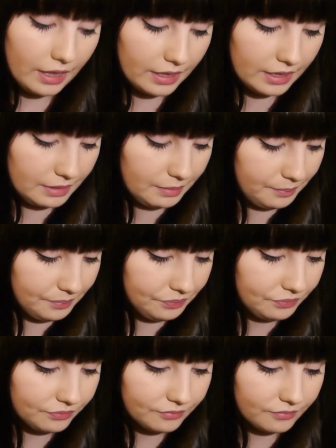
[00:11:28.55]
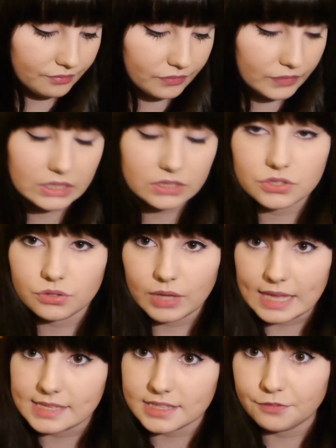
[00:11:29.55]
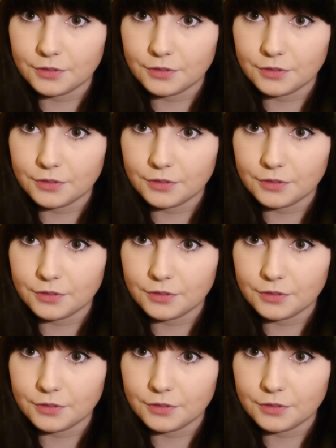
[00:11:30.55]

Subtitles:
So yes,